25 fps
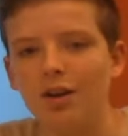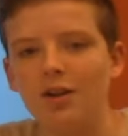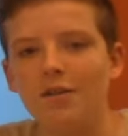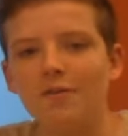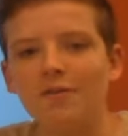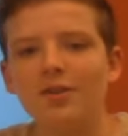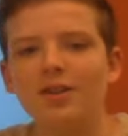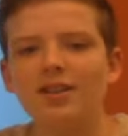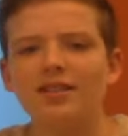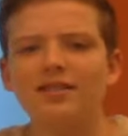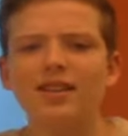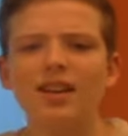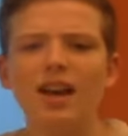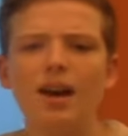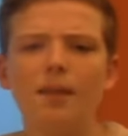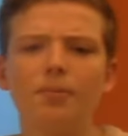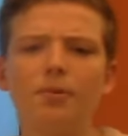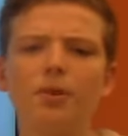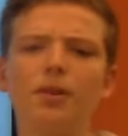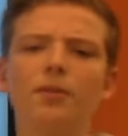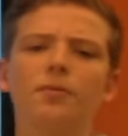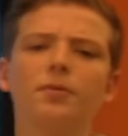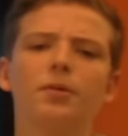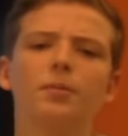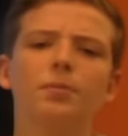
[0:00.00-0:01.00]
For
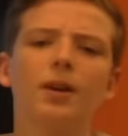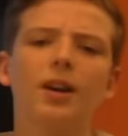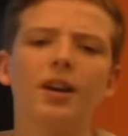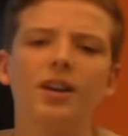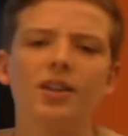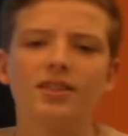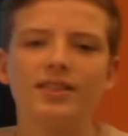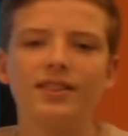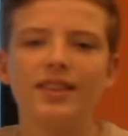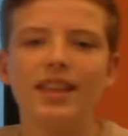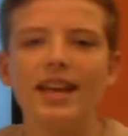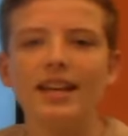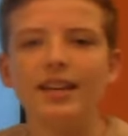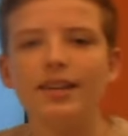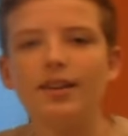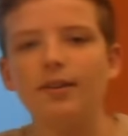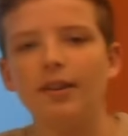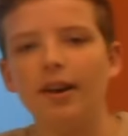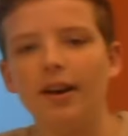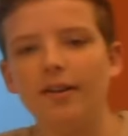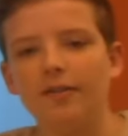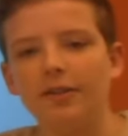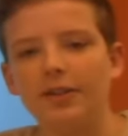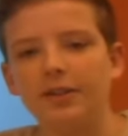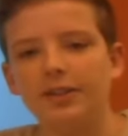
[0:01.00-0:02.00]
example, if your parents thank
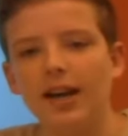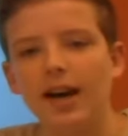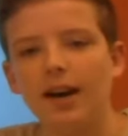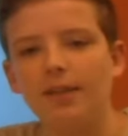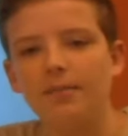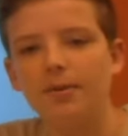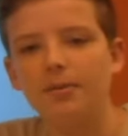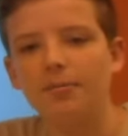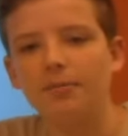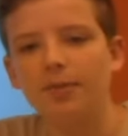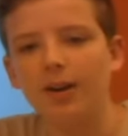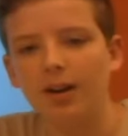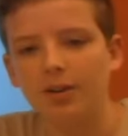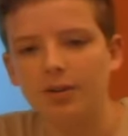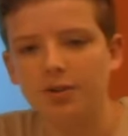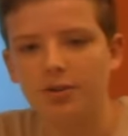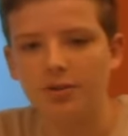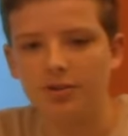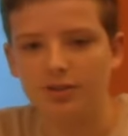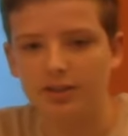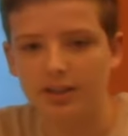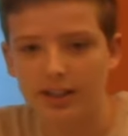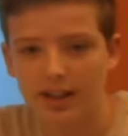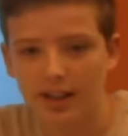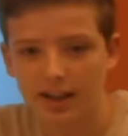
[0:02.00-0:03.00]
you every time you brush
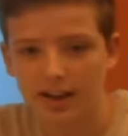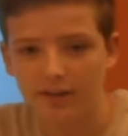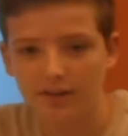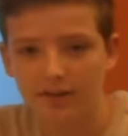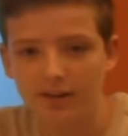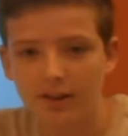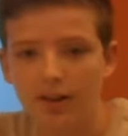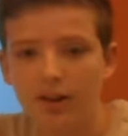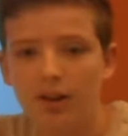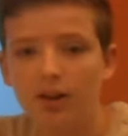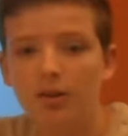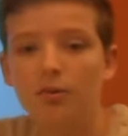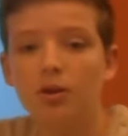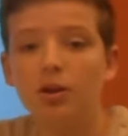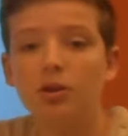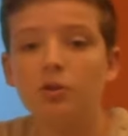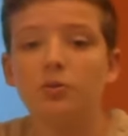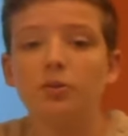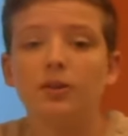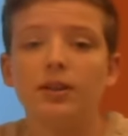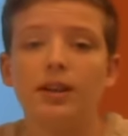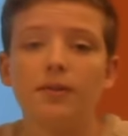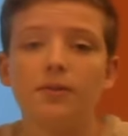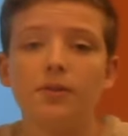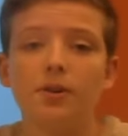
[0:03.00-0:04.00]
your teeth, which
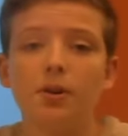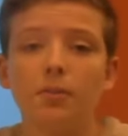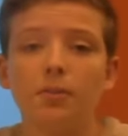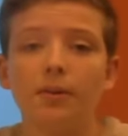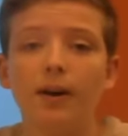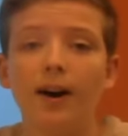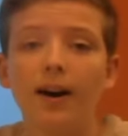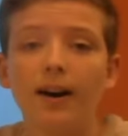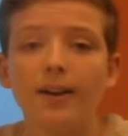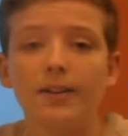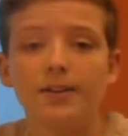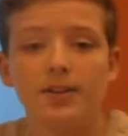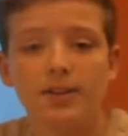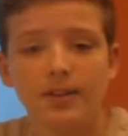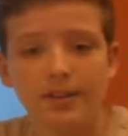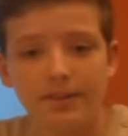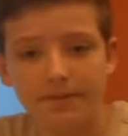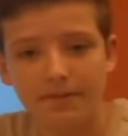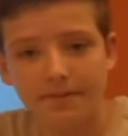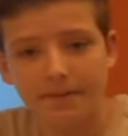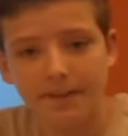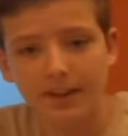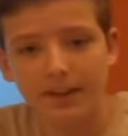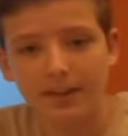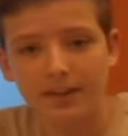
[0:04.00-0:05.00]
will give you a
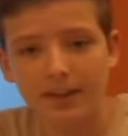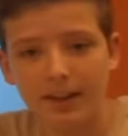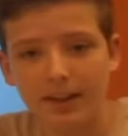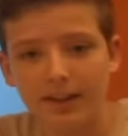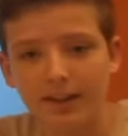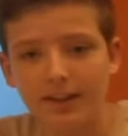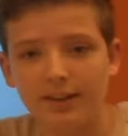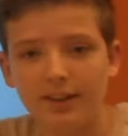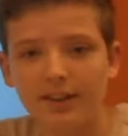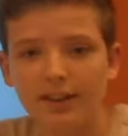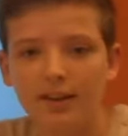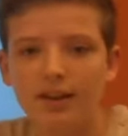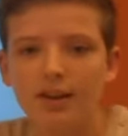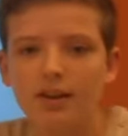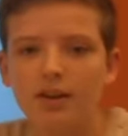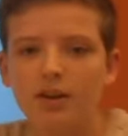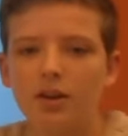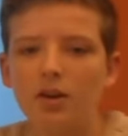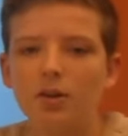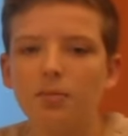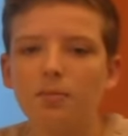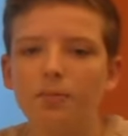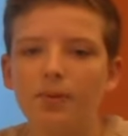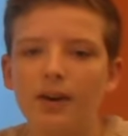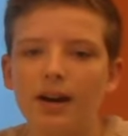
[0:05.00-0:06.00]
positive feeling,
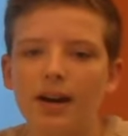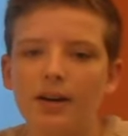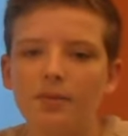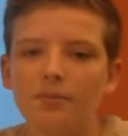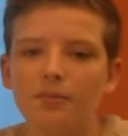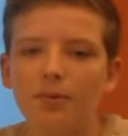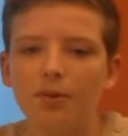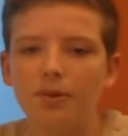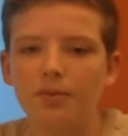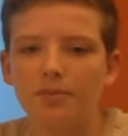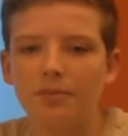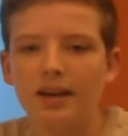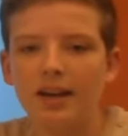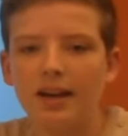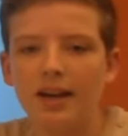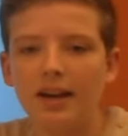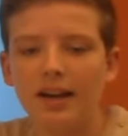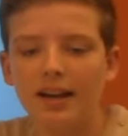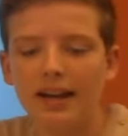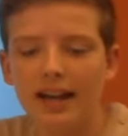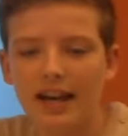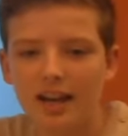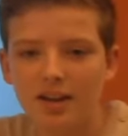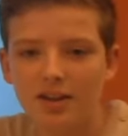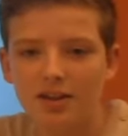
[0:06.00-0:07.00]
your brain will
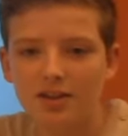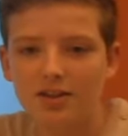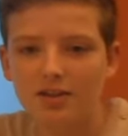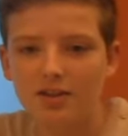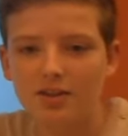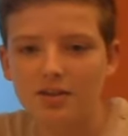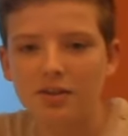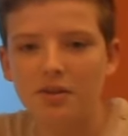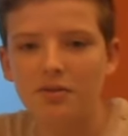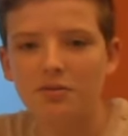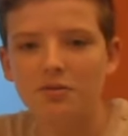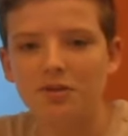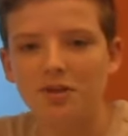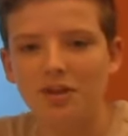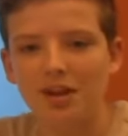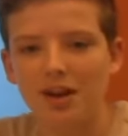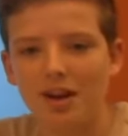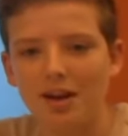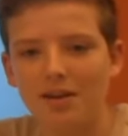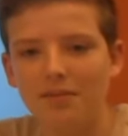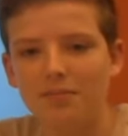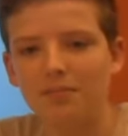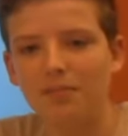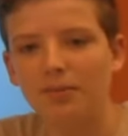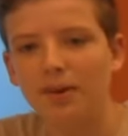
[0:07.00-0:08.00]
again
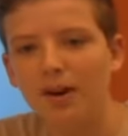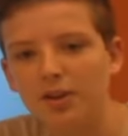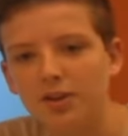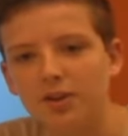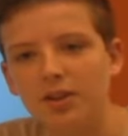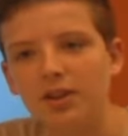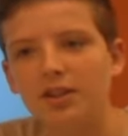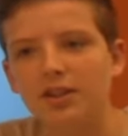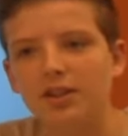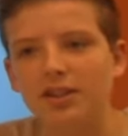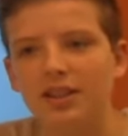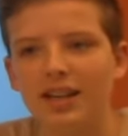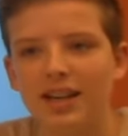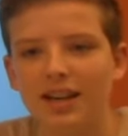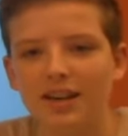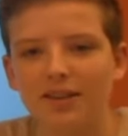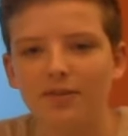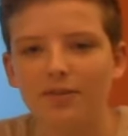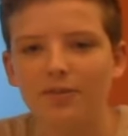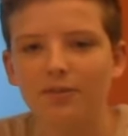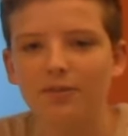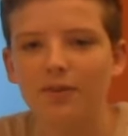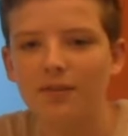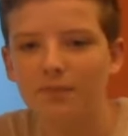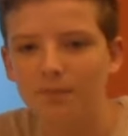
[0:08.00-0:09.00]
associate brushing
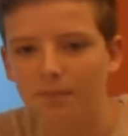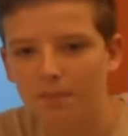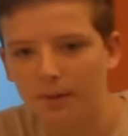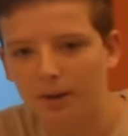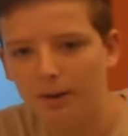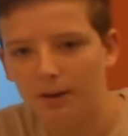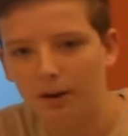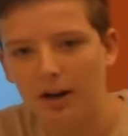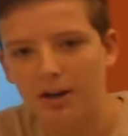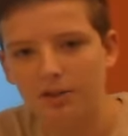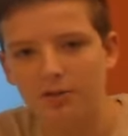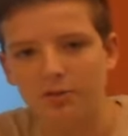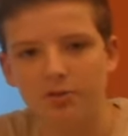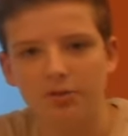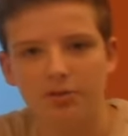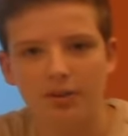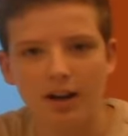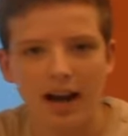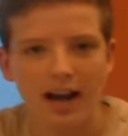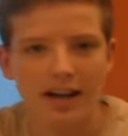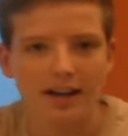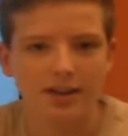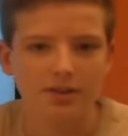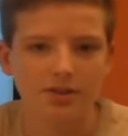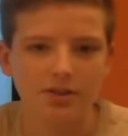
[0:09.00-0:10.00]
teeth with parental
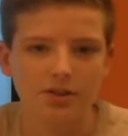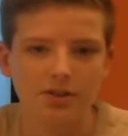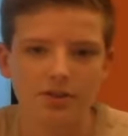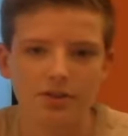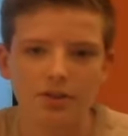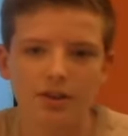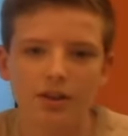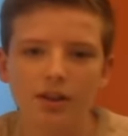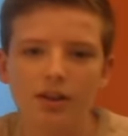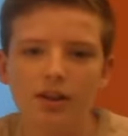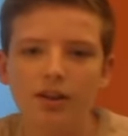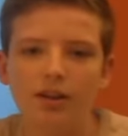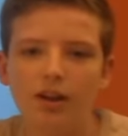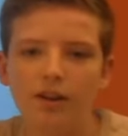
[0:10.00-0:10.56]
gratitude.